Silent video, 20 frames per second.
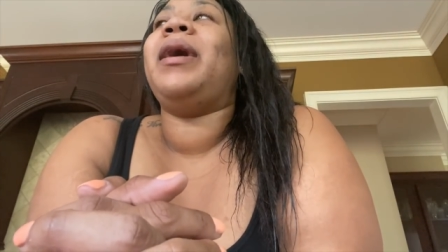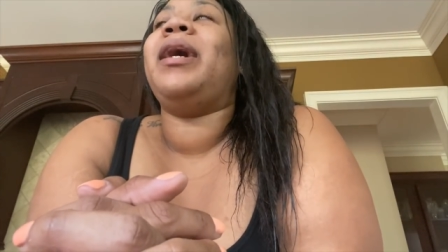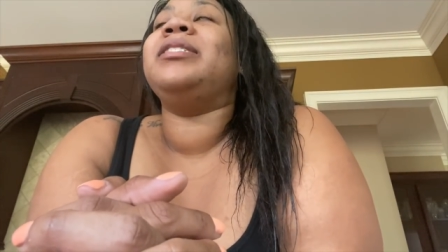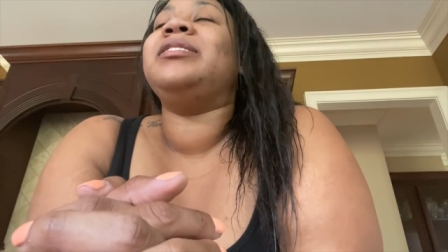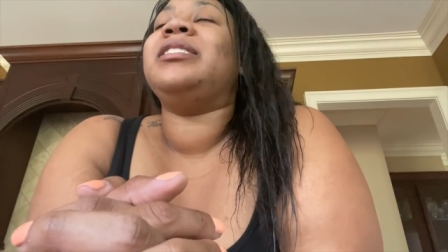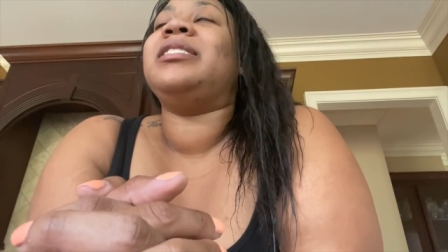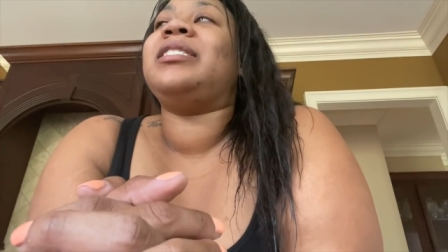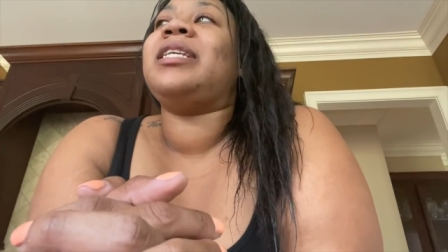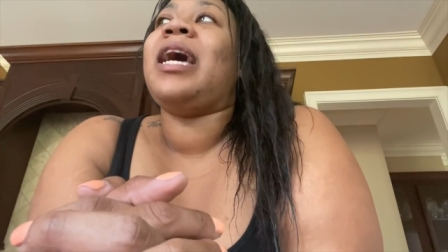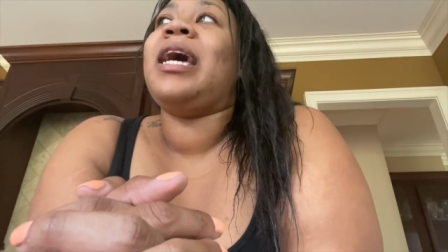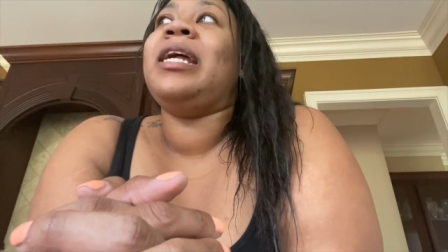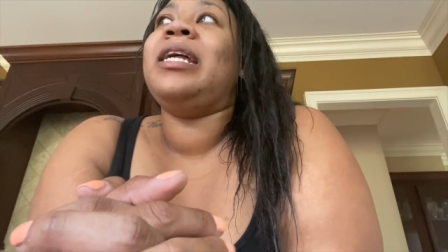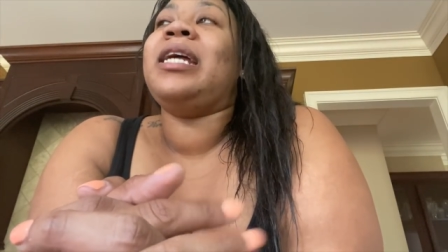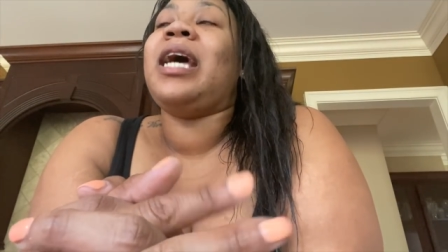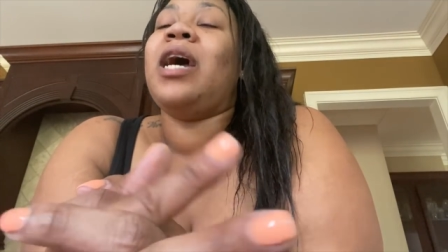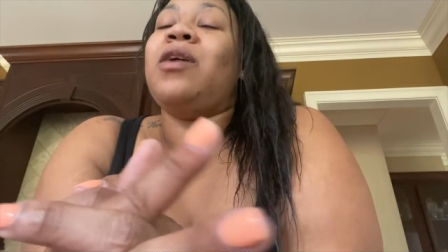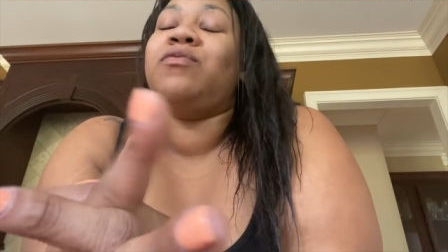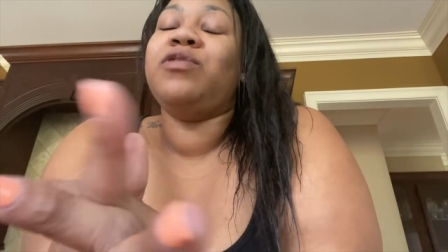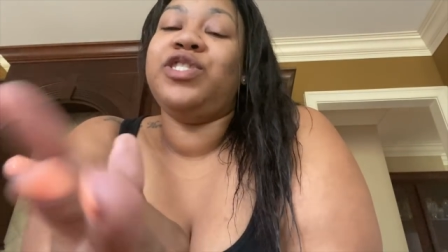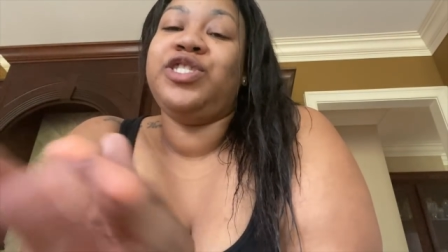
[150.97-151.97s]
I decided
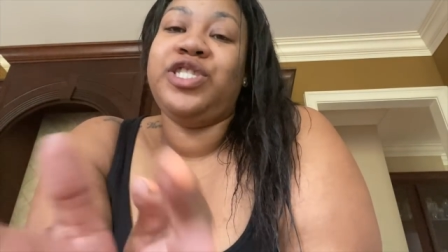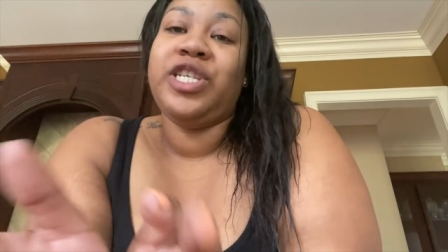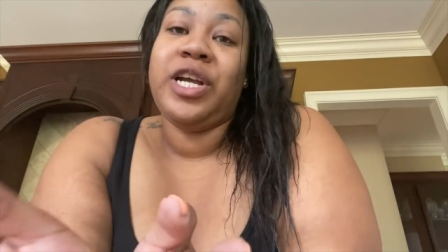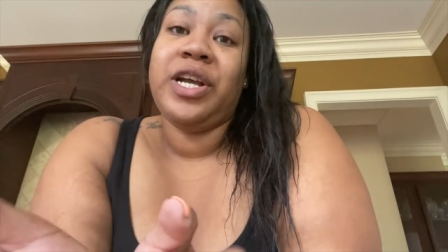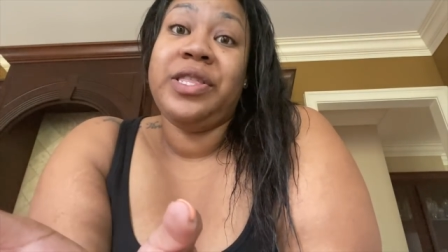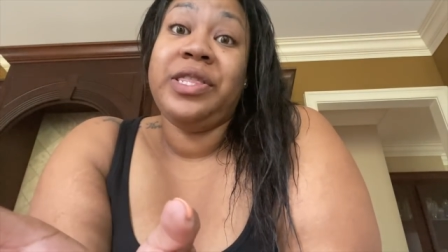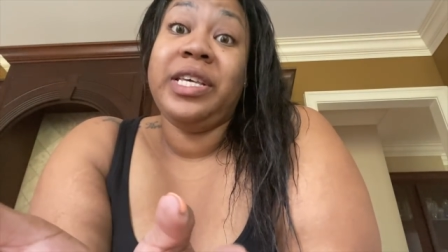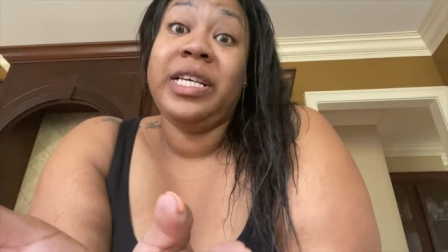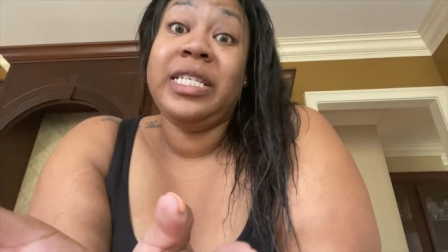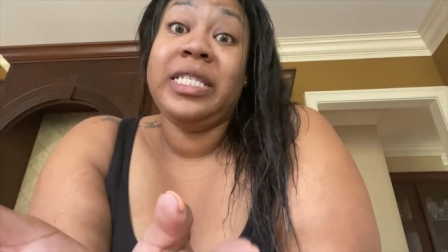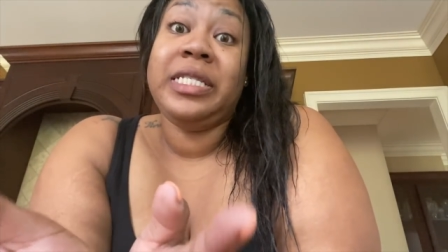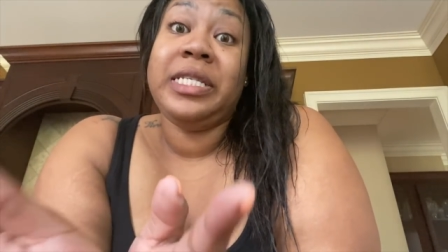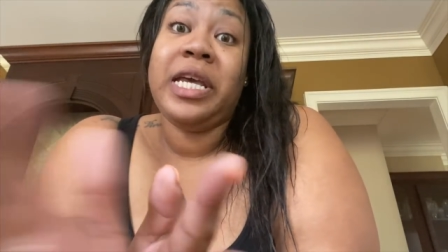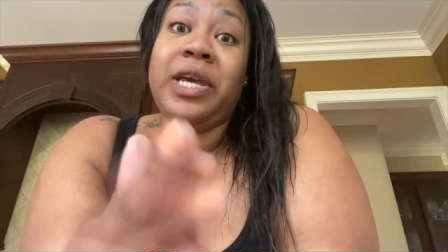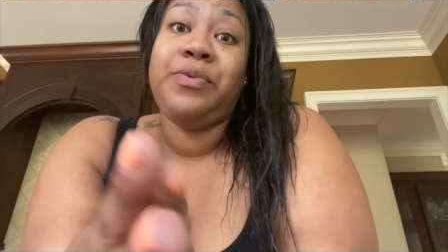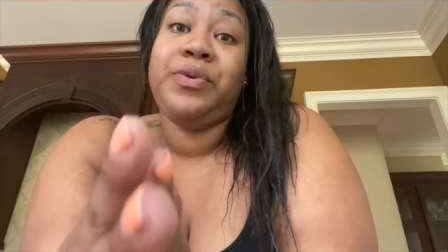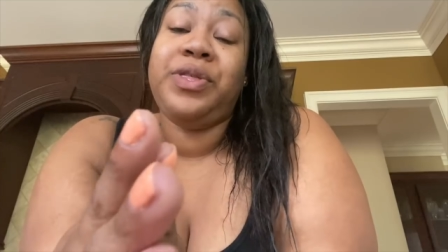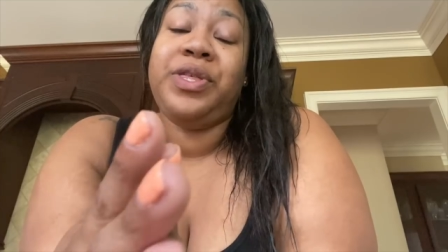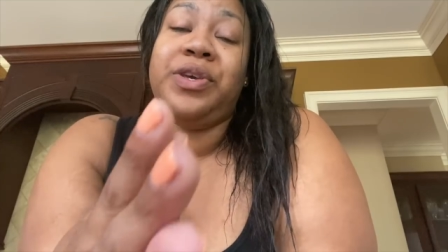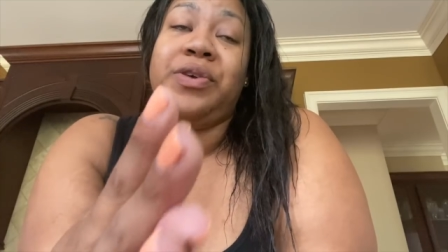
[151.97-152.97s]
I would share this
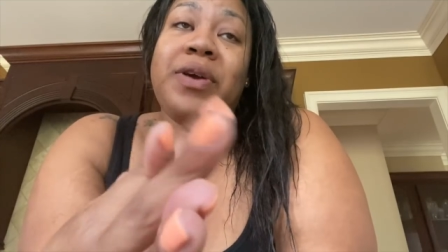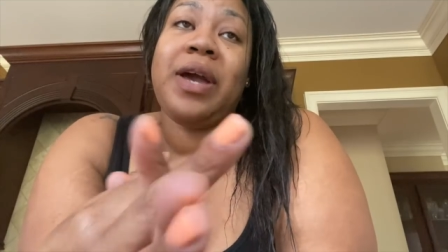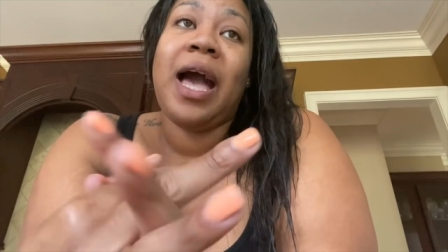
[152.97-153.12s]
day with you